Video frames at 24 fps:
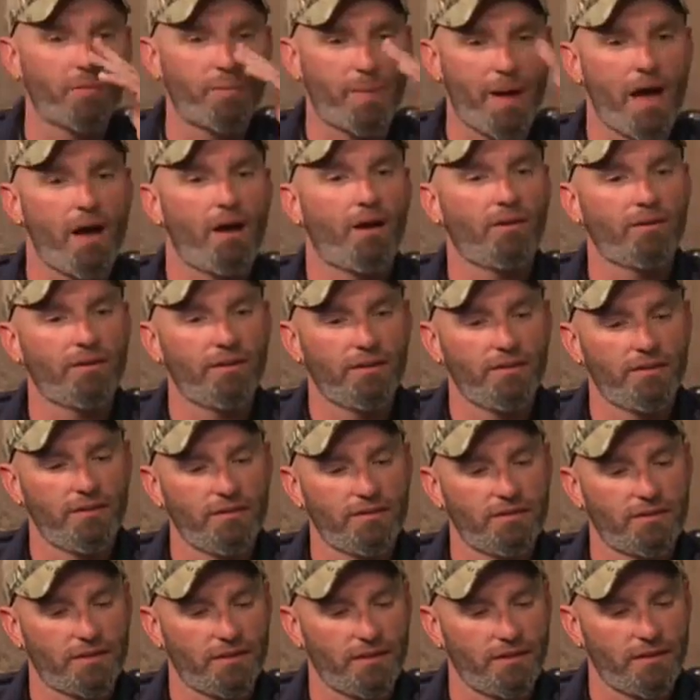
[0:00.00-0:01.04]
about
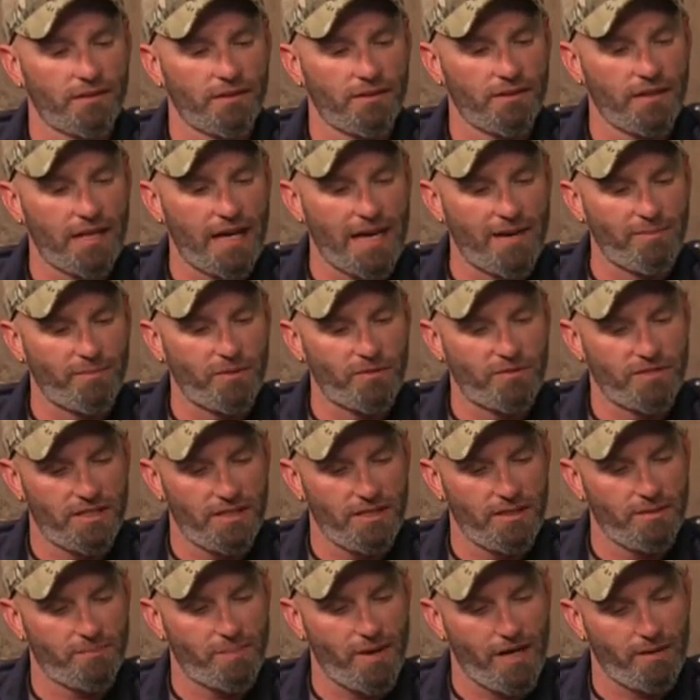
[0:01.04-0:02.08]
the
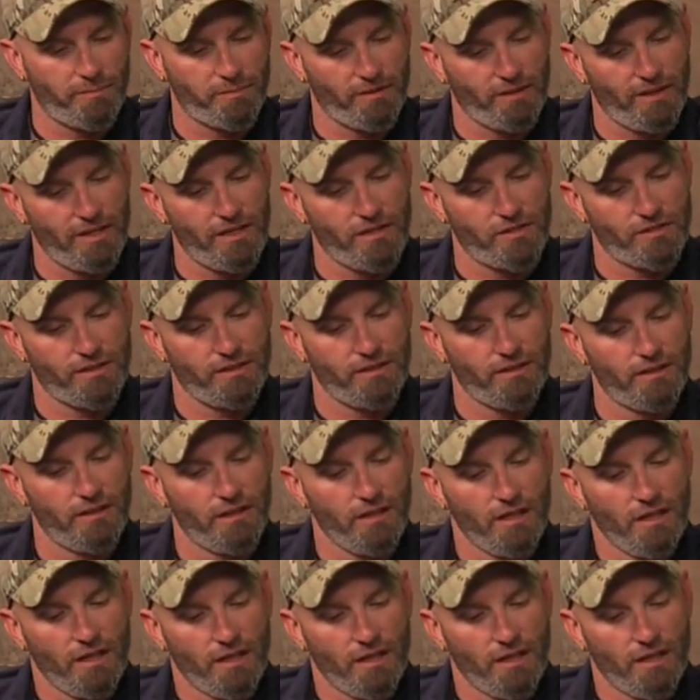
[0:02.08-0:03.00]
amputee population,